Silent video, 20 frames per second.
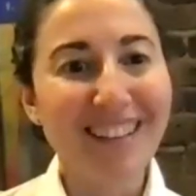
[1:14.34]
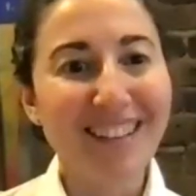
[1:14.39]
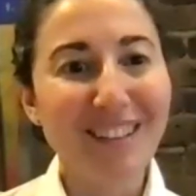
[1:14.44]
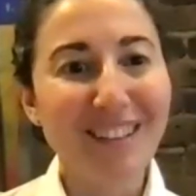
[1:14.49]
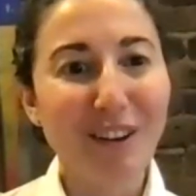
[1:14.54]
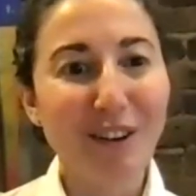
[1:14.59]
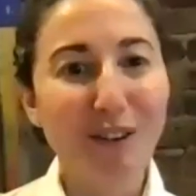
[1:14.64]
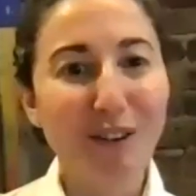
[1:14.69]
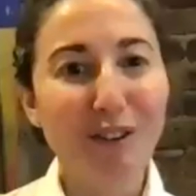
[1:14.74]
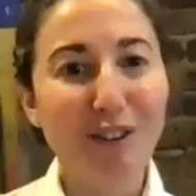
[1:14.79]

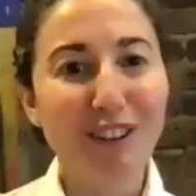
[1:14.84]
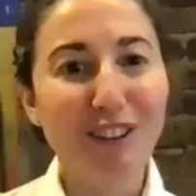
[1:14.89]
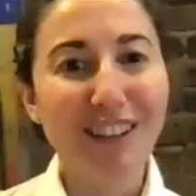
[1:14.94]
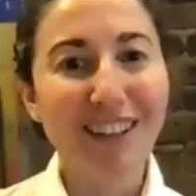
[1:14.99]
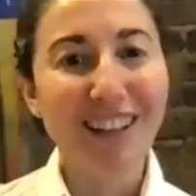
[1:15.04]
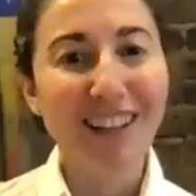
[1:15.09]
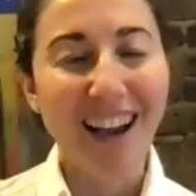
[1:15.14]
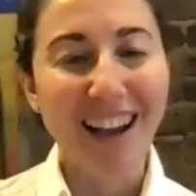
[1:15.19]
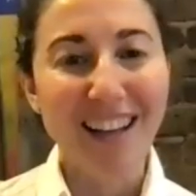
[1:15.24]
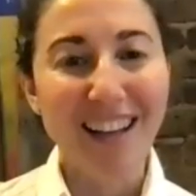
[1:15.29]
So
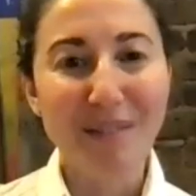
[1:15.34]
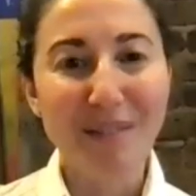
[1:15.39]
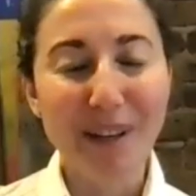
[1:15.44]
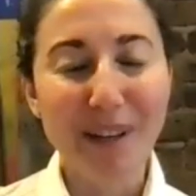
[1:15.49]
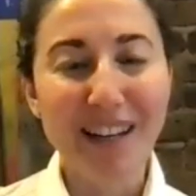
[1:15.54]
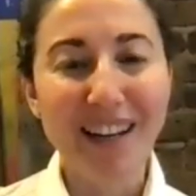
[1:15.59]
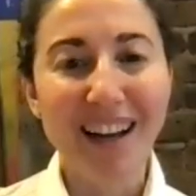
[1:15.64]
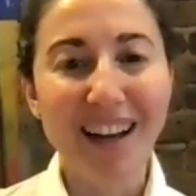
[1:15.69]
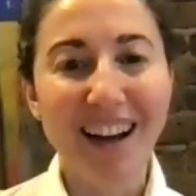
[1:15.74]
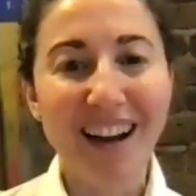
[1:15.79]
yeah, it's
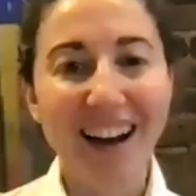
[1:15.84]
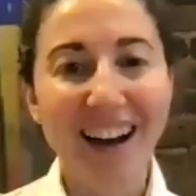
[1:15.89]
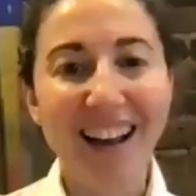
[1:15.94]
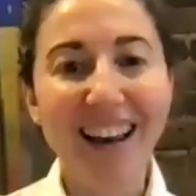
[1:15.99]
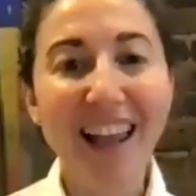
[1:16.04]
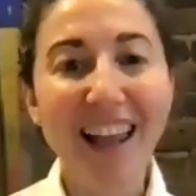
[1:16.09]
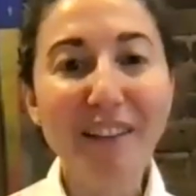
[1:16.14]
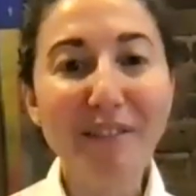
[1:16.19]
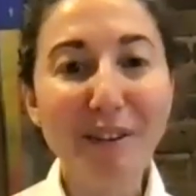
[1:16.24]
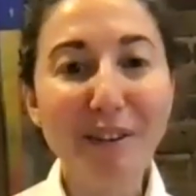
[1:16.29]
been a
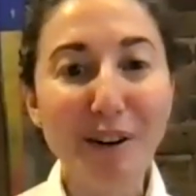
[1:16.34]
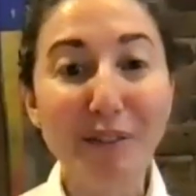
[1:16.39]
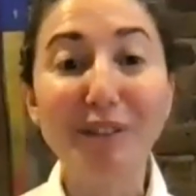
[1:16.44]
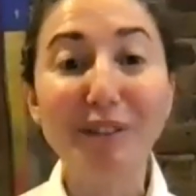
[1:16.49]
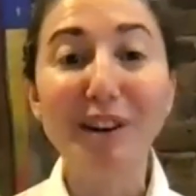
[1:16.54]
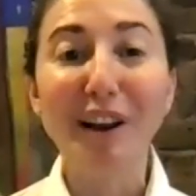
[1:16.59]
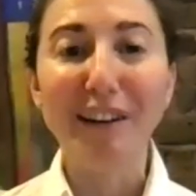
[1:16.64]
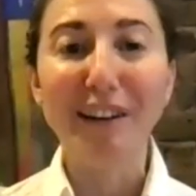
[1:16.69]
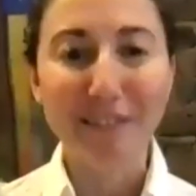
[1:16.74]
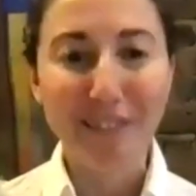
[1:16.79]
labor of
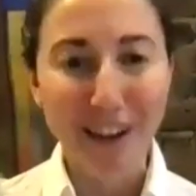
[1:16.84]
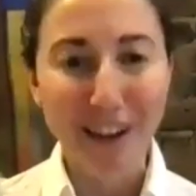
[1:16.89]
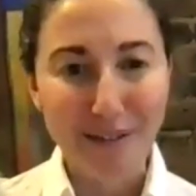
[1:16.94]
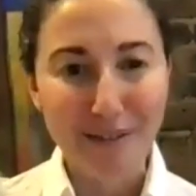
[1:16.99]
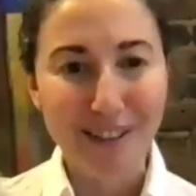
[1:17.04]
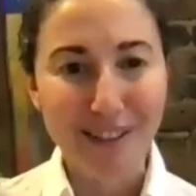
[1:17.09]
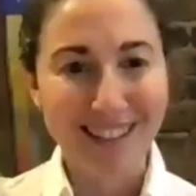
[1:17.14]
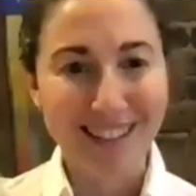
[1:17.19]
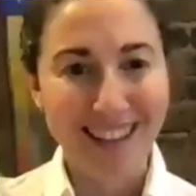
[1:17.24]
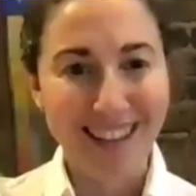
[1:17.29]
love, I
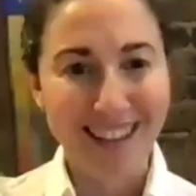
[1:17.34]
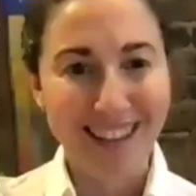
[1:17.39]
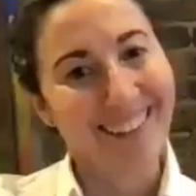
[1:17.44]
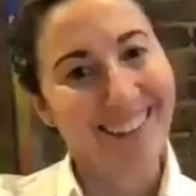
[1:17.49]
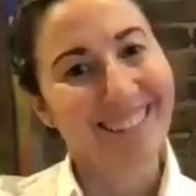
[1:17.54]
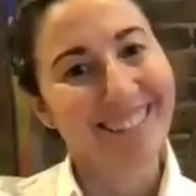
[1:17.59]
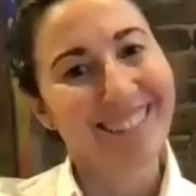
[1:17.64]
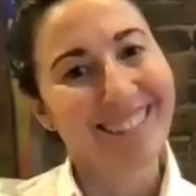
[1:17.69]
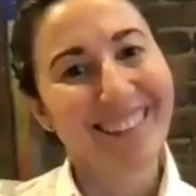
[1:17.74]
would say.